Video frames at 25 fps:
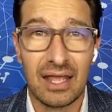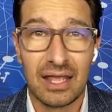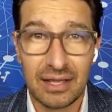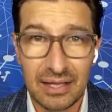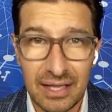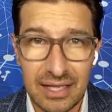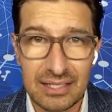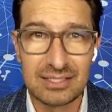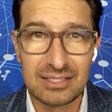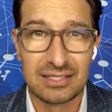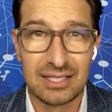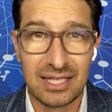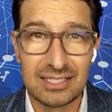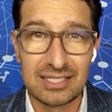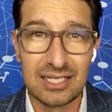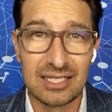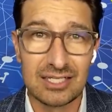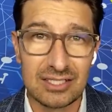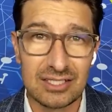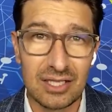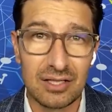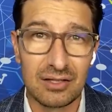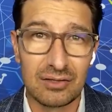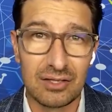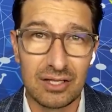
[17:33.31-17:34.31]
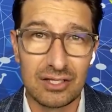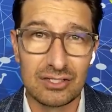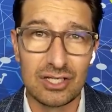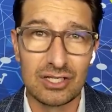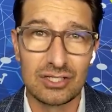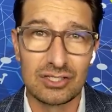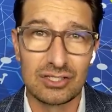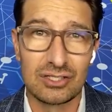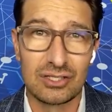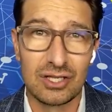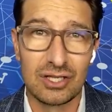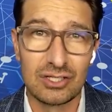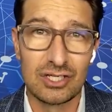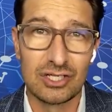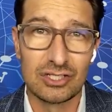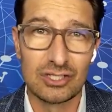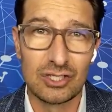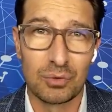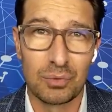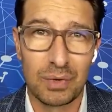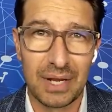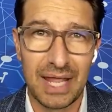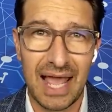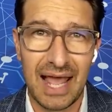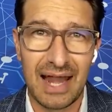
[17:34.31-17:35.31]
this this is the this is this is
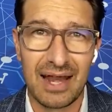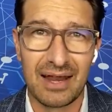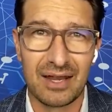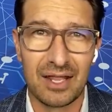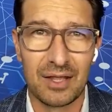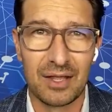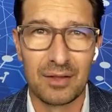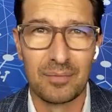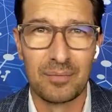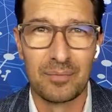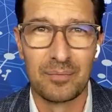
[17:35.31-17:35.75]
the reality.